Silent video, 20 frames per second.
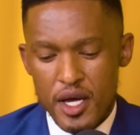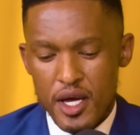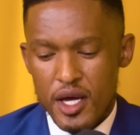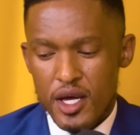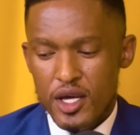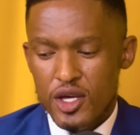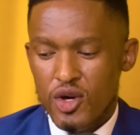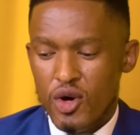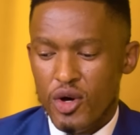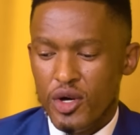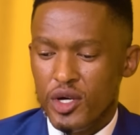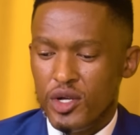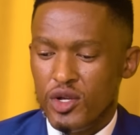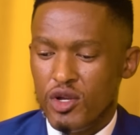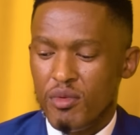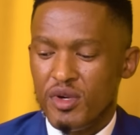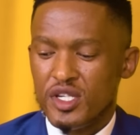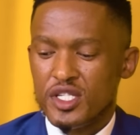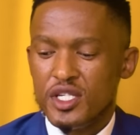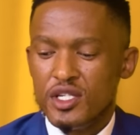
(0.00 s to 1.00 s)

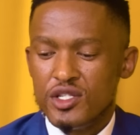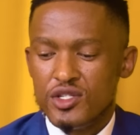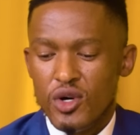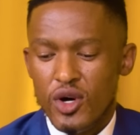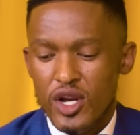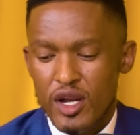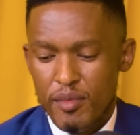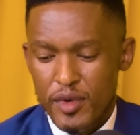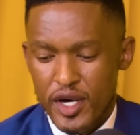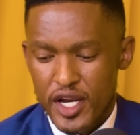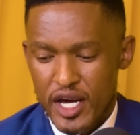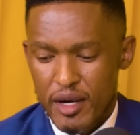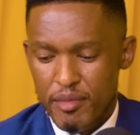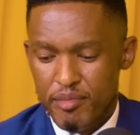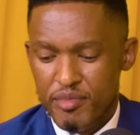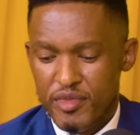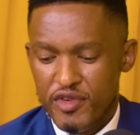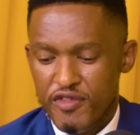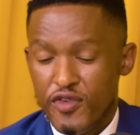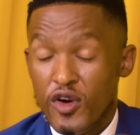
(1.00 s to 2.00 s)

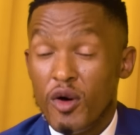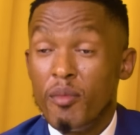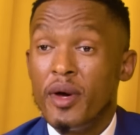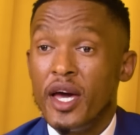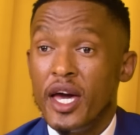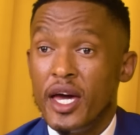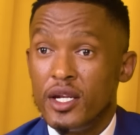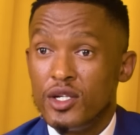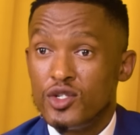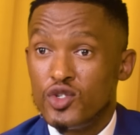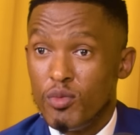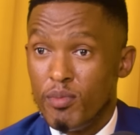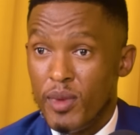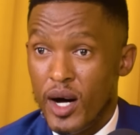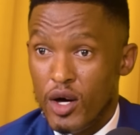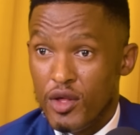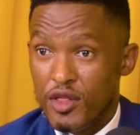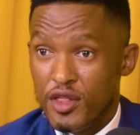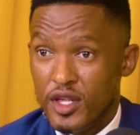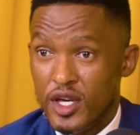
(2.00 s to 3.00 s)
From hand to
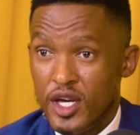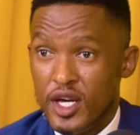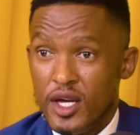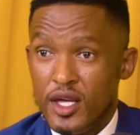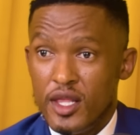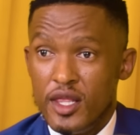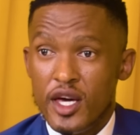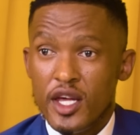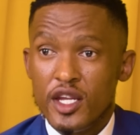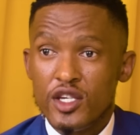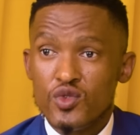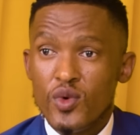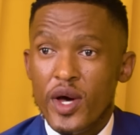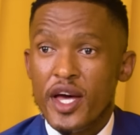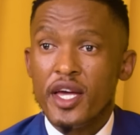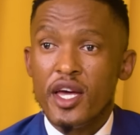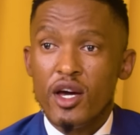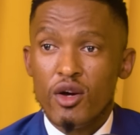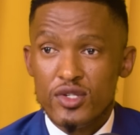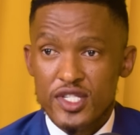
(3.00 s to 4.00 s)
mouth. That is why
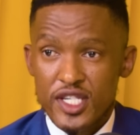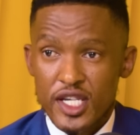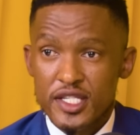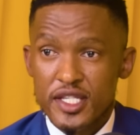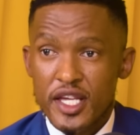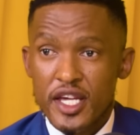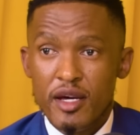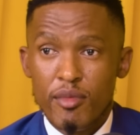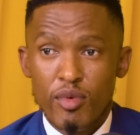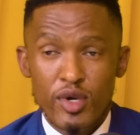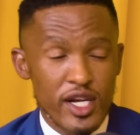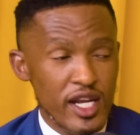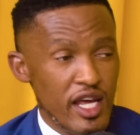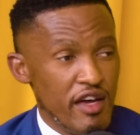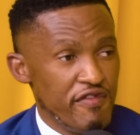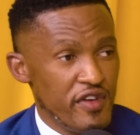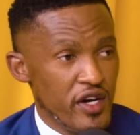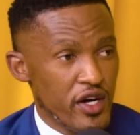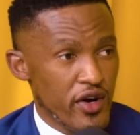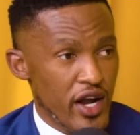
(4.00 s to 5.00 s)
it's sustainable
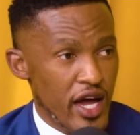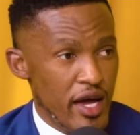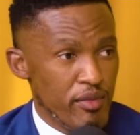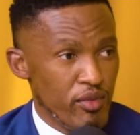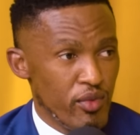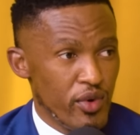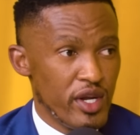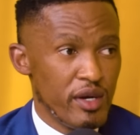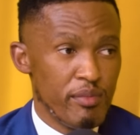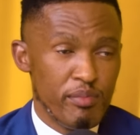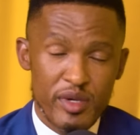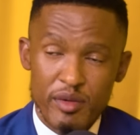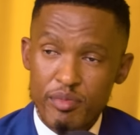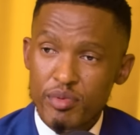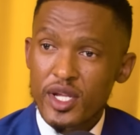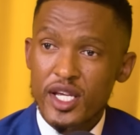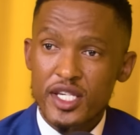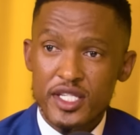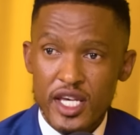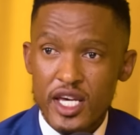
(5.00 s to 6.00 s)
life here crime. When
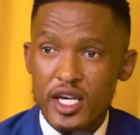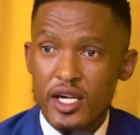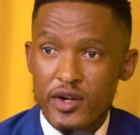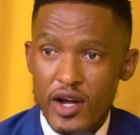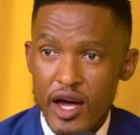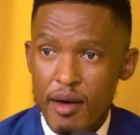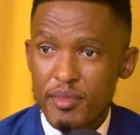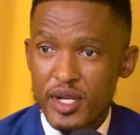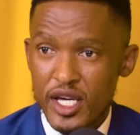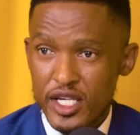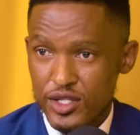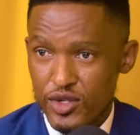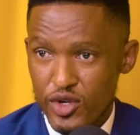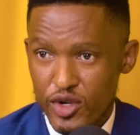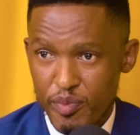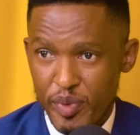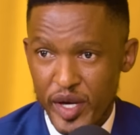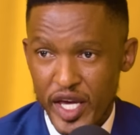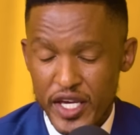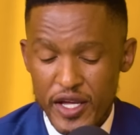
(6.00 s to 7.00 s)
people are saying crime does
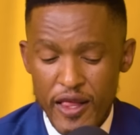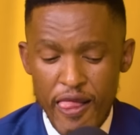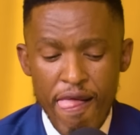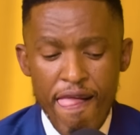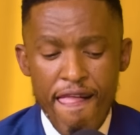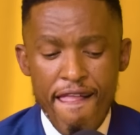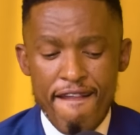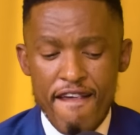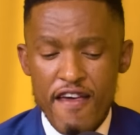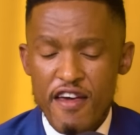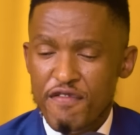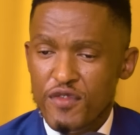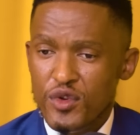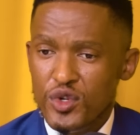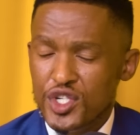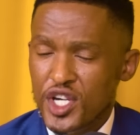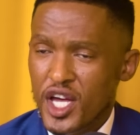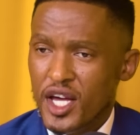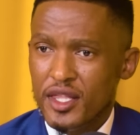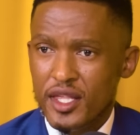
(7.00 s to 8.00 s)
not pay, if you
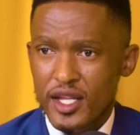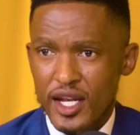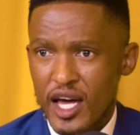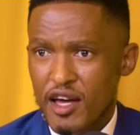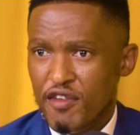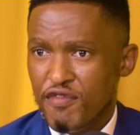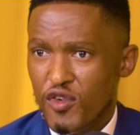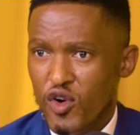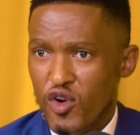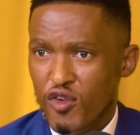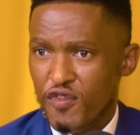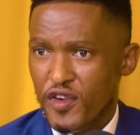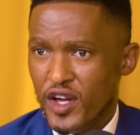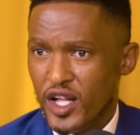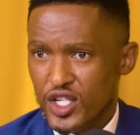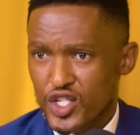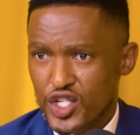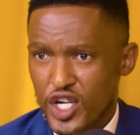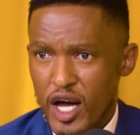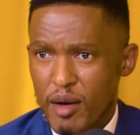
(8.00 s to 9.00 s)
check the life of El
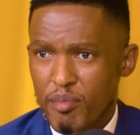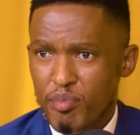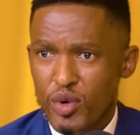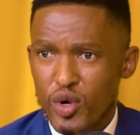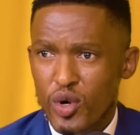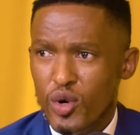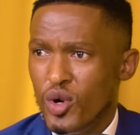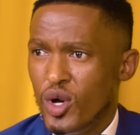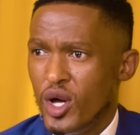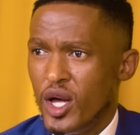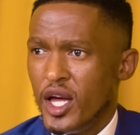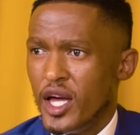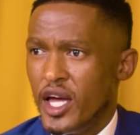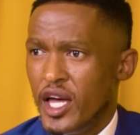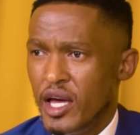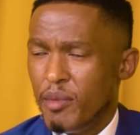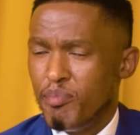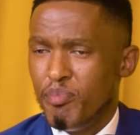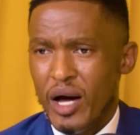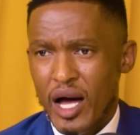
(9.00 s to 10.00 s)
Chapo,
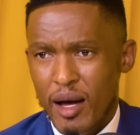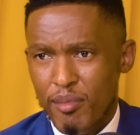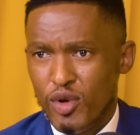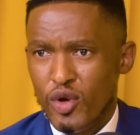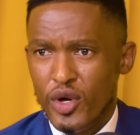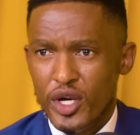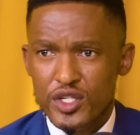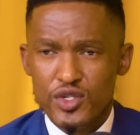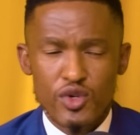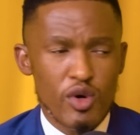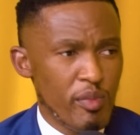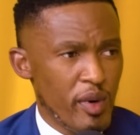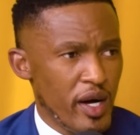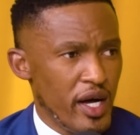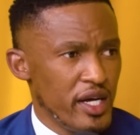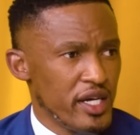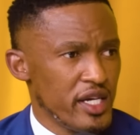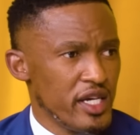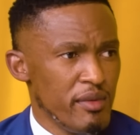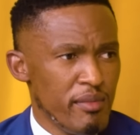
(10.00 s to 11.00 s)
Pablo Escobar,